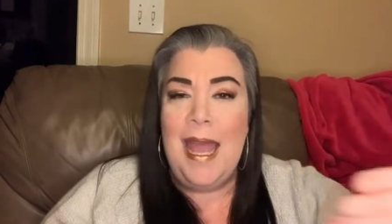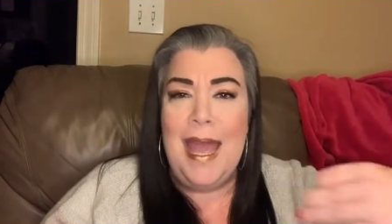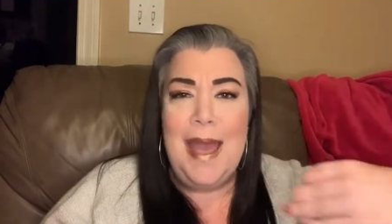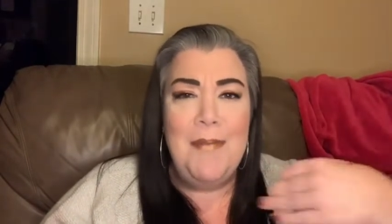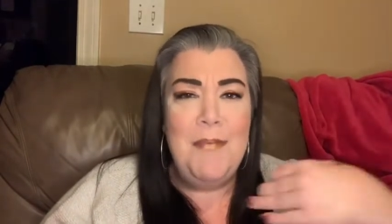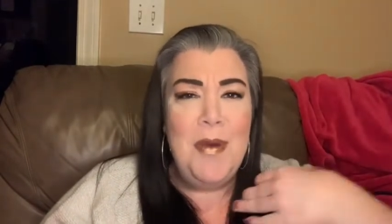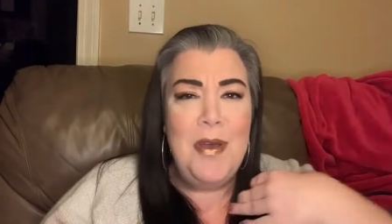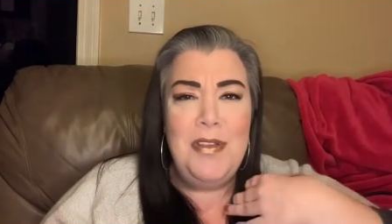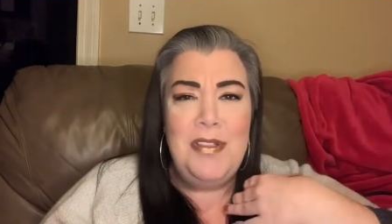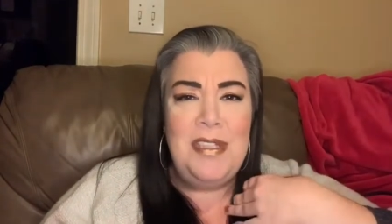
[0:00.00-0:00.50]

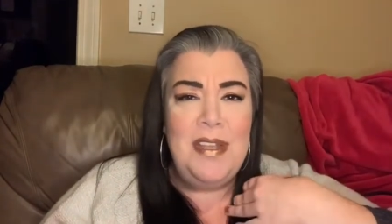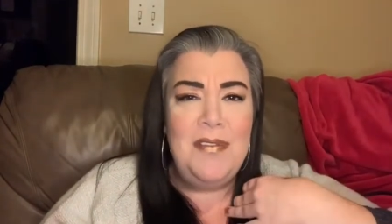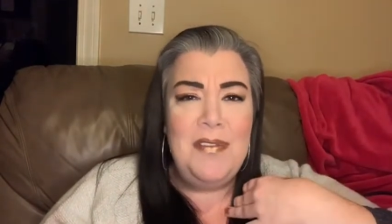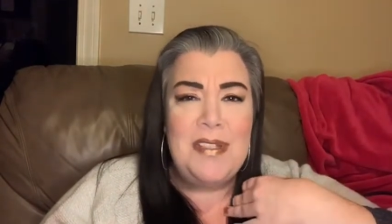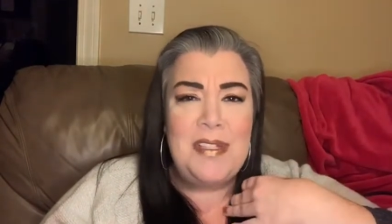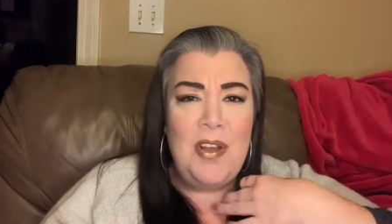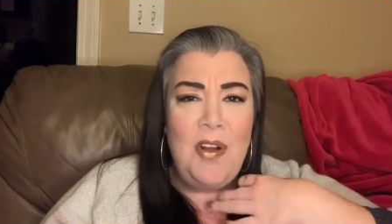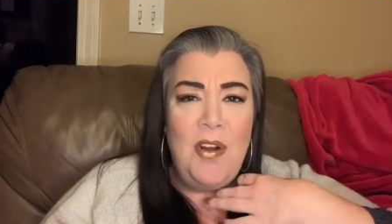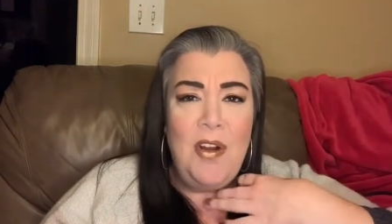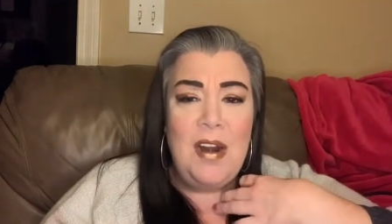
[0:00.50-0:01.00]
And most of
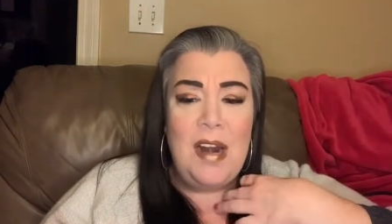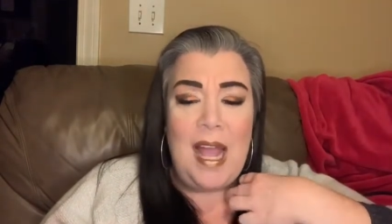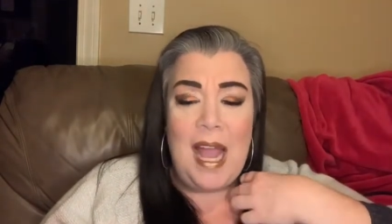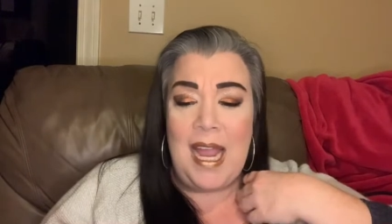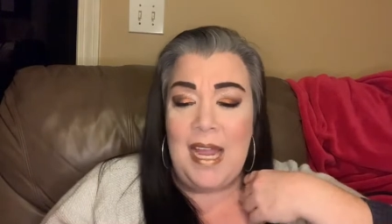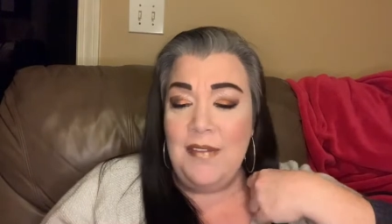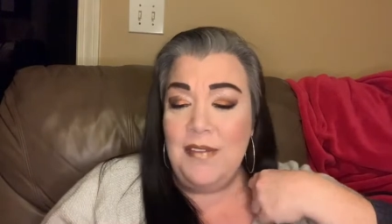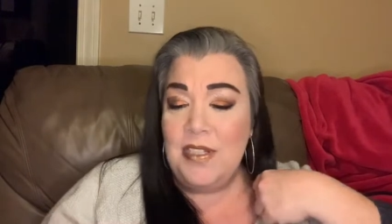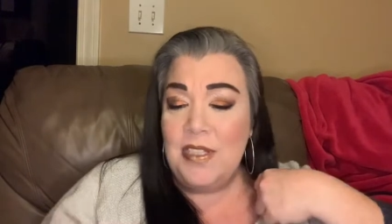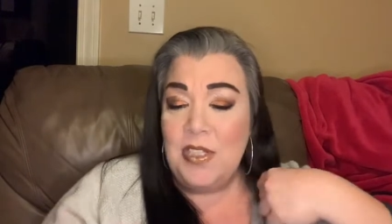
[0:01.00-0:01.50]
us aren't.
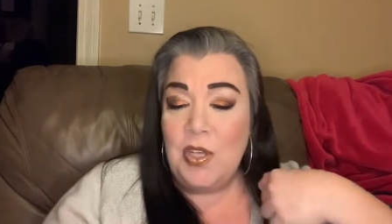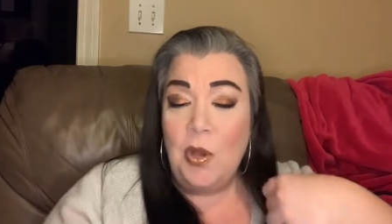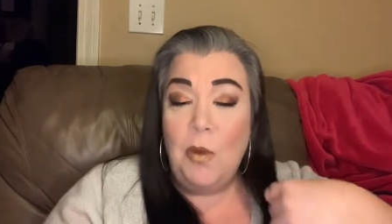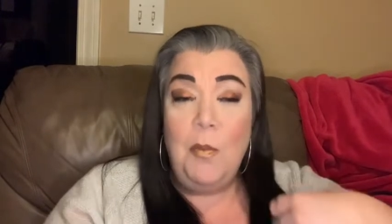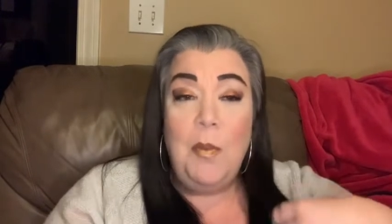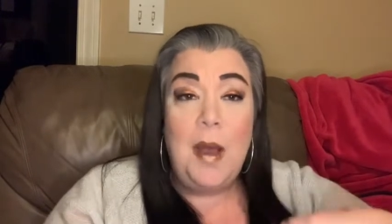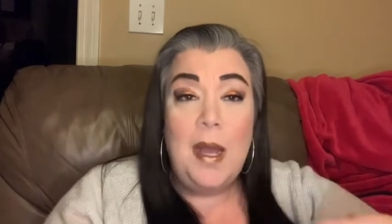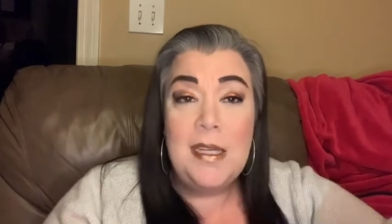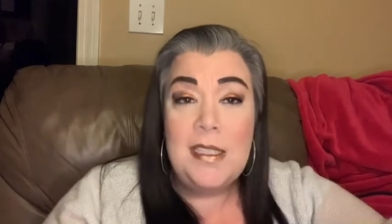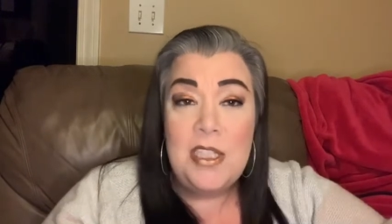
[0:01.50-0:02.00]
I even told
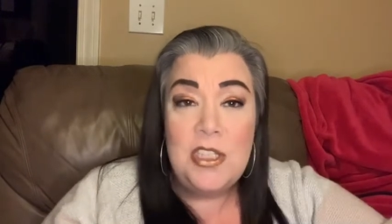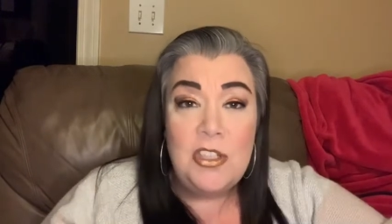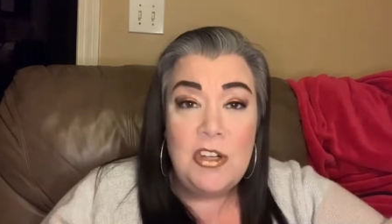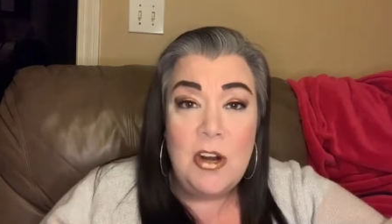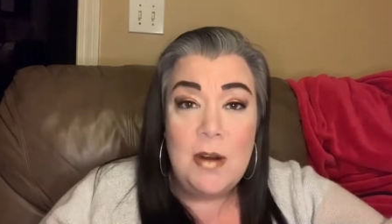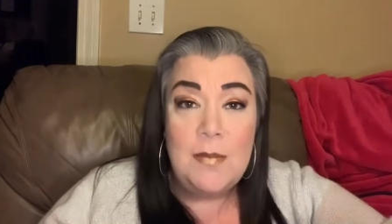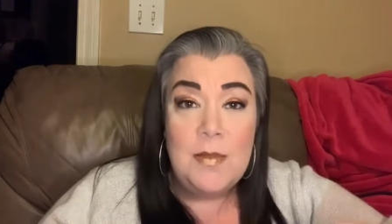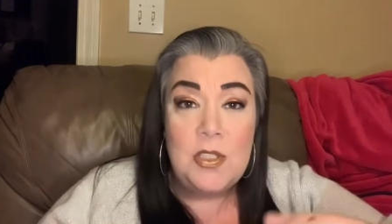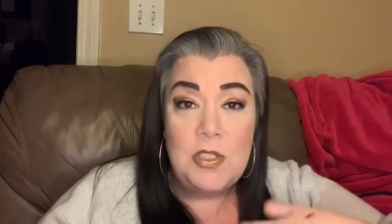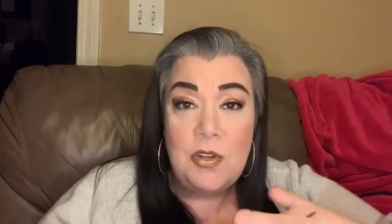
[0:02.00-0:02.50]

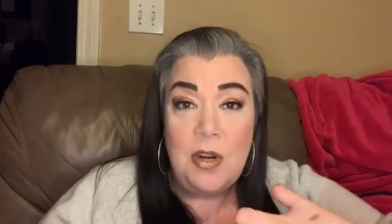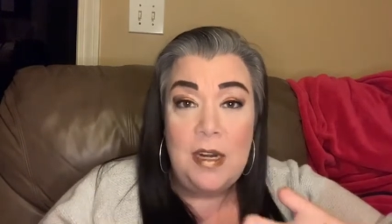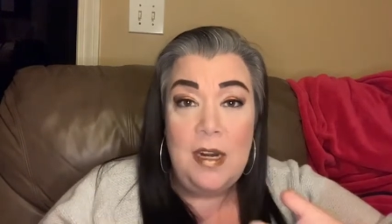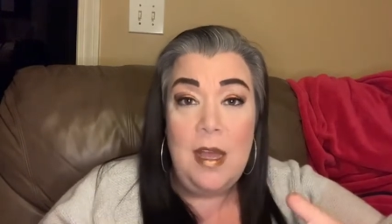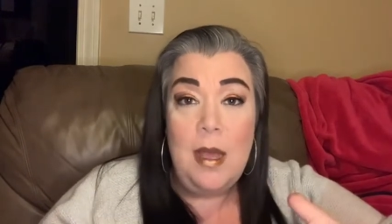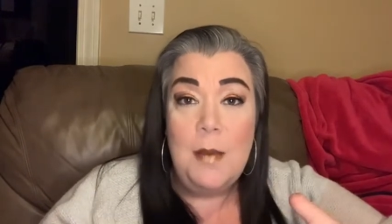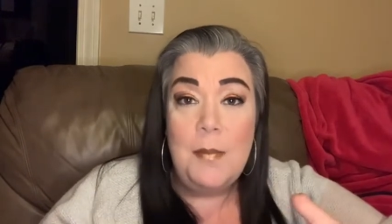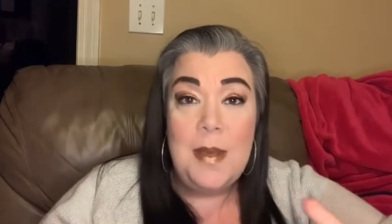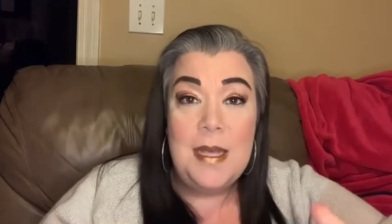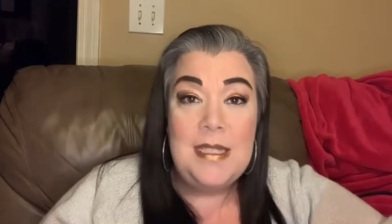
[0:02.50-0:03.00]
BoxyCharm straight
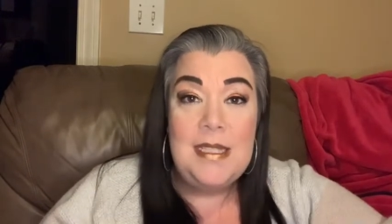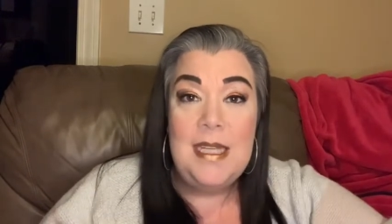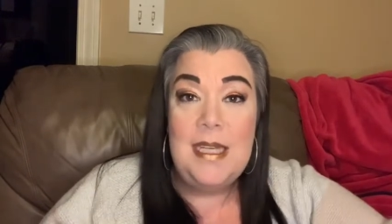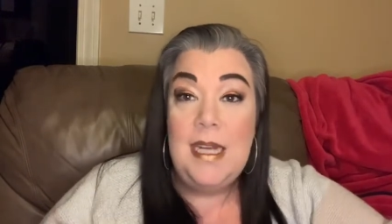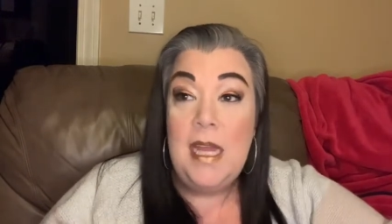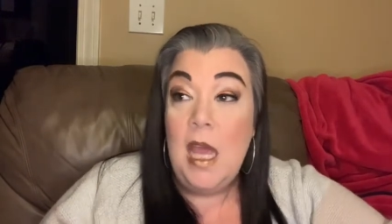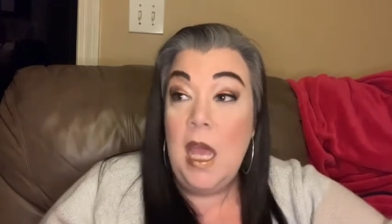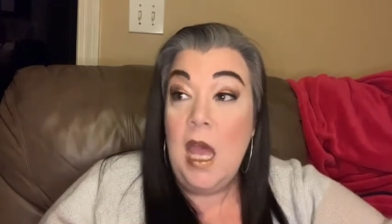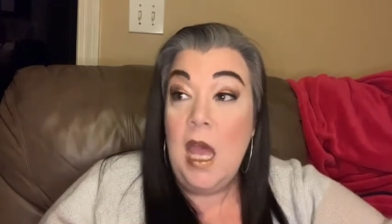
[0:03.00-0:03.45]
up, I said,